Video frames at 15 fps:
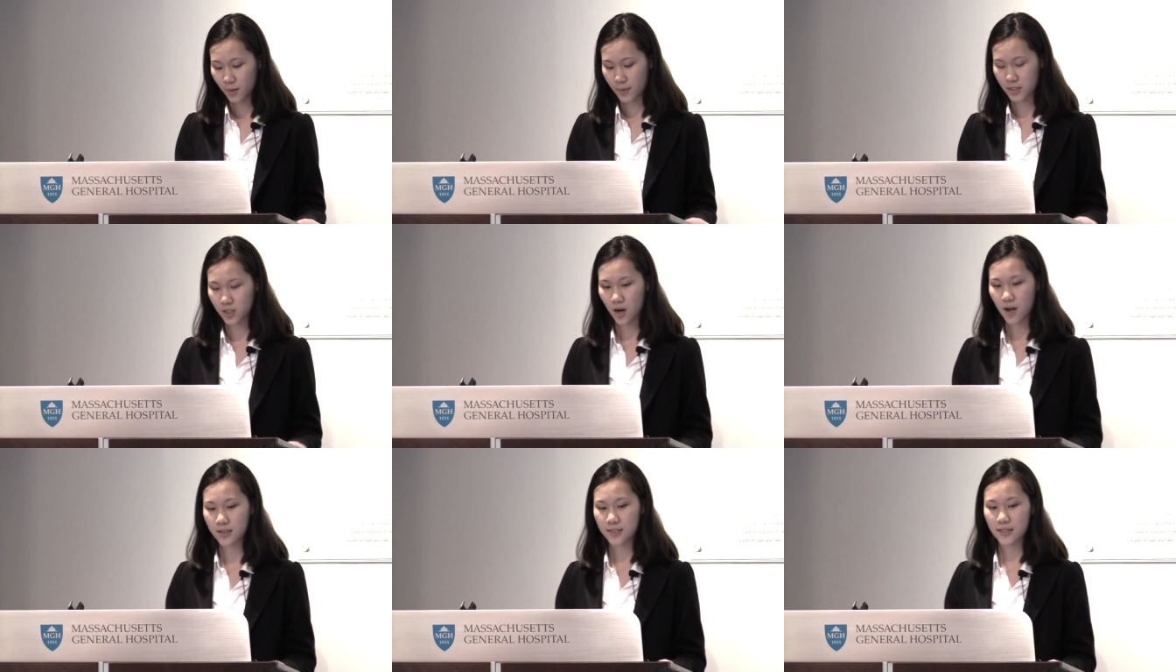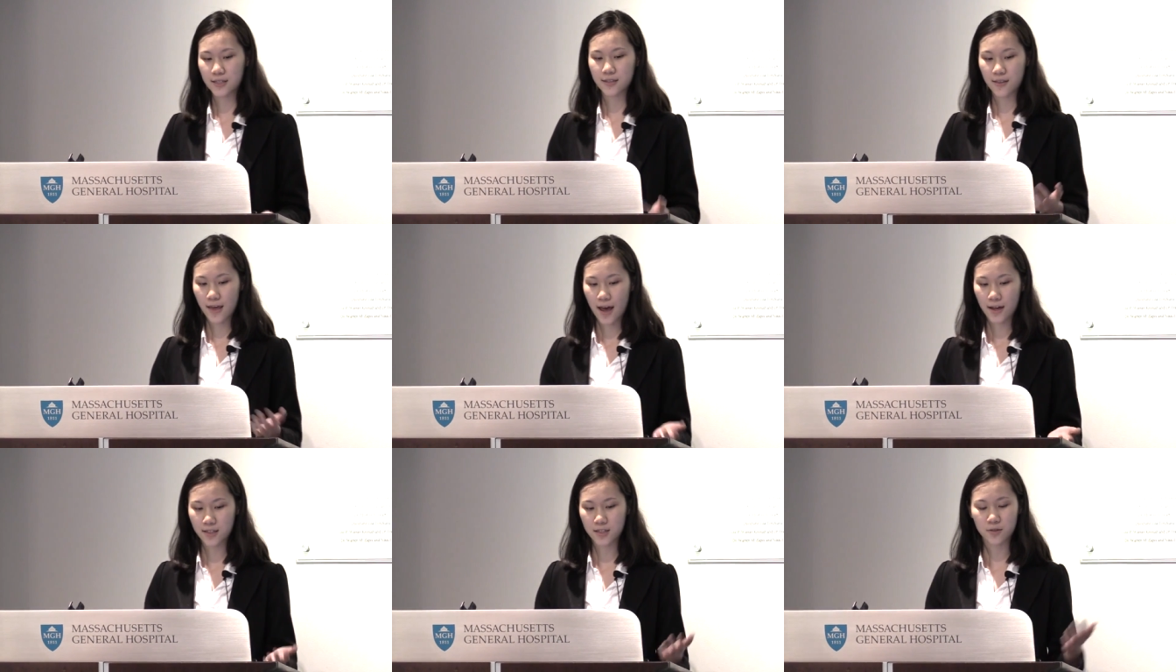which causes
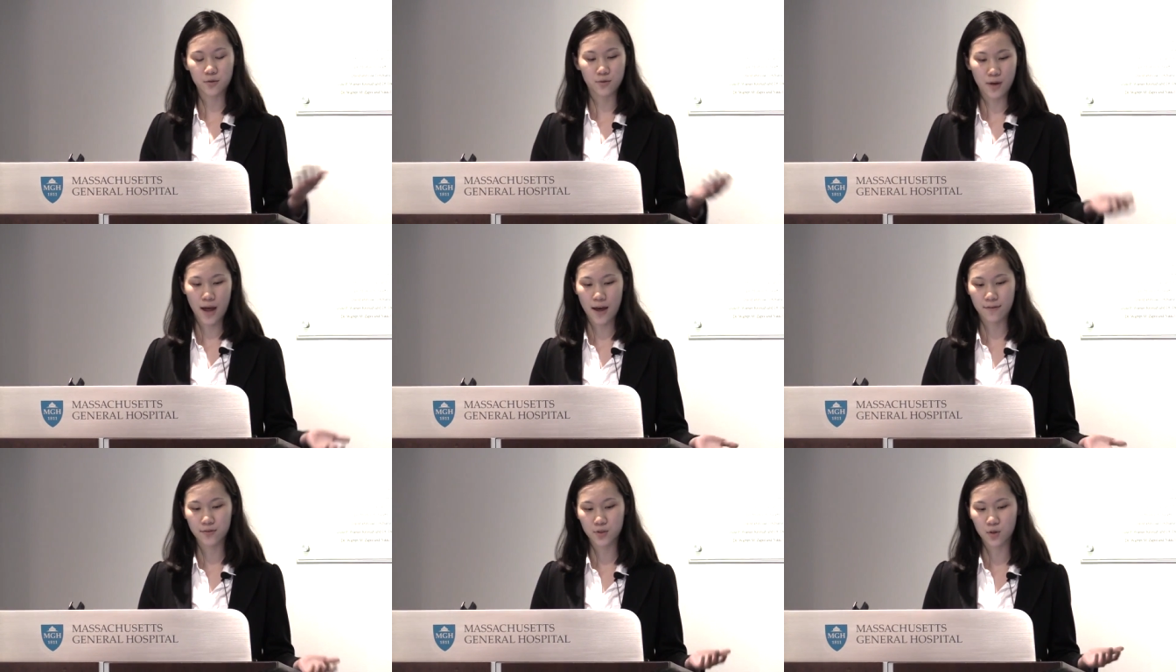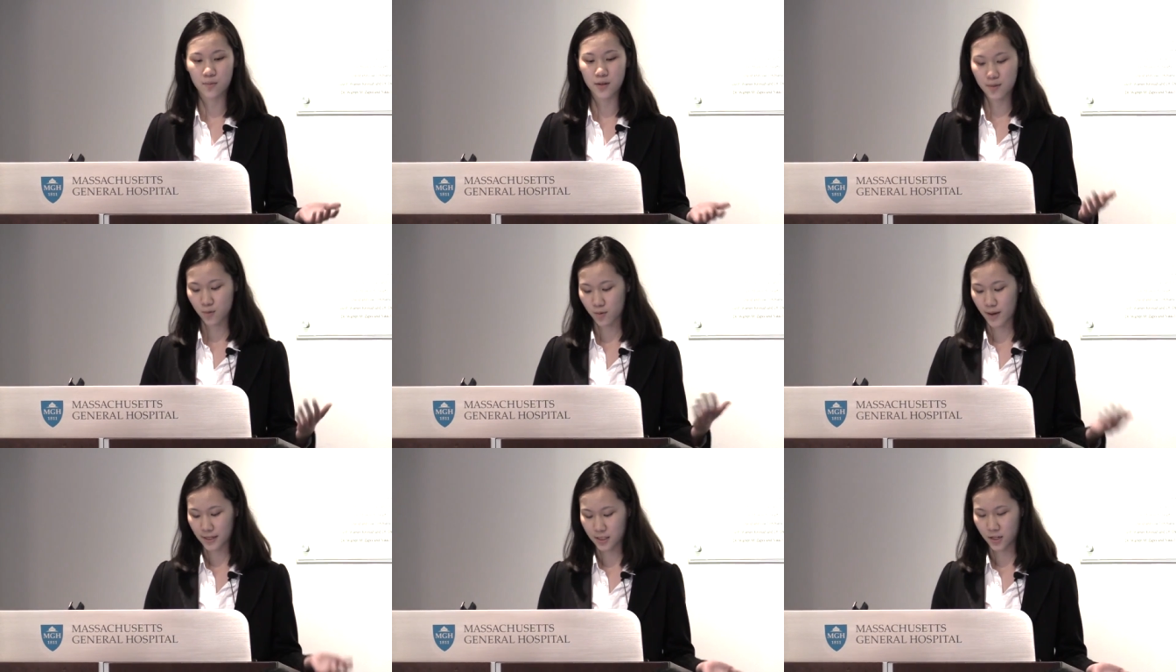that to have so many
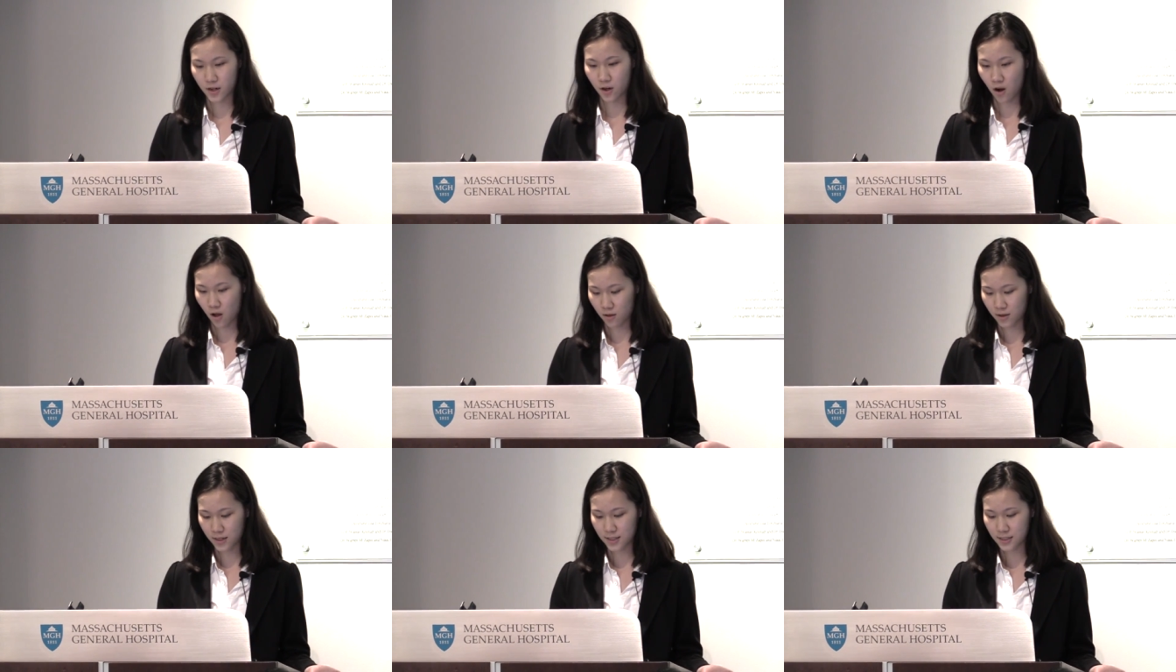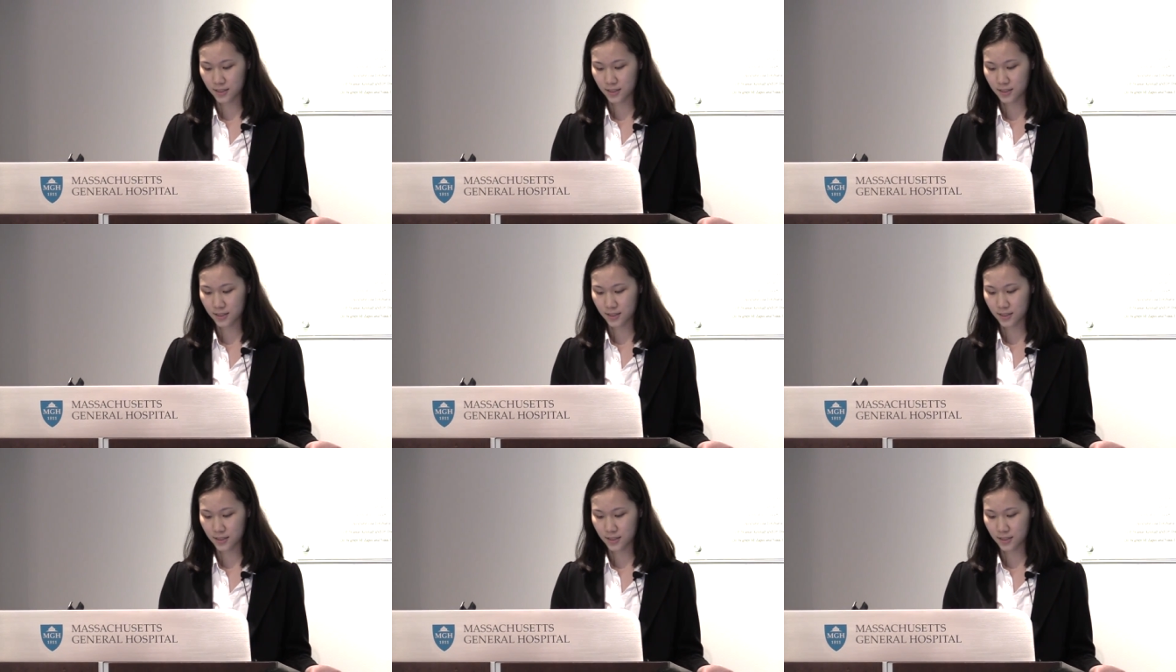more bacteria colonies.